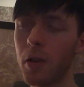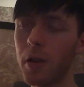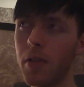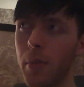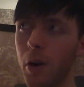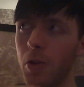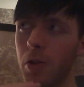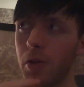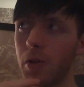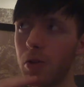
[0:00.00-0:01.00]
or even the
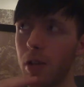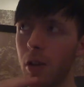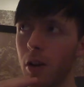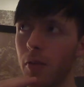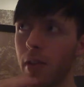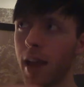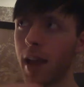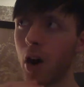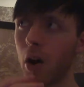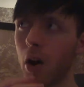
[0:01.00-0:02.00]
parts of yourself
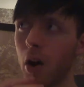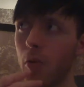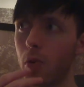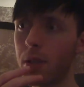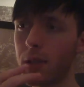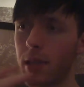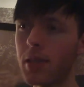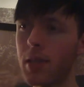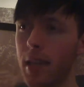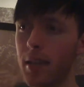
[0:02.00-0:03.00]
that are
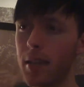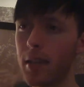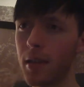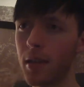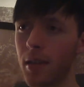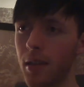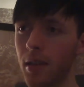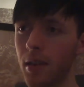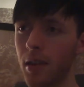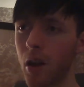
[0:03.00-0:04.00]
resistant,
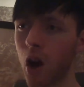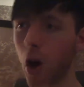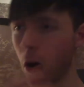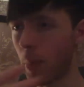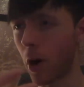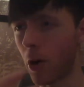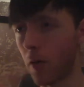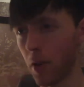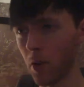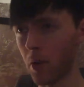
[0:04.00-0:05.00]
are a
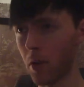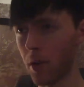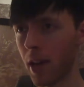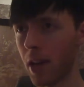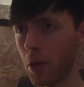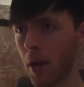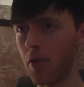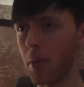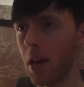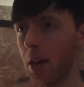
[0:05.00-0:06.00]
part of you, and you
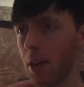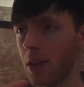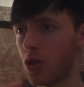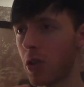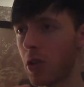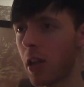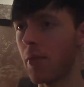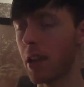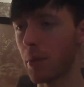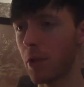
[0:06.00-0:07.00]
have to be unconditionally
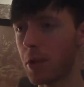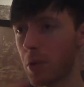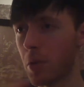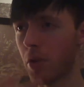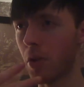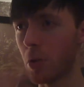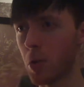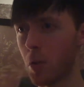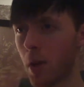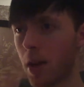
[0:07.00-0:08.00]
loving and present with
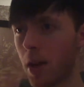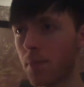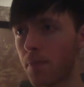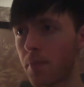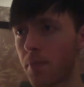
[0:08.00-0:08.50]
those as well.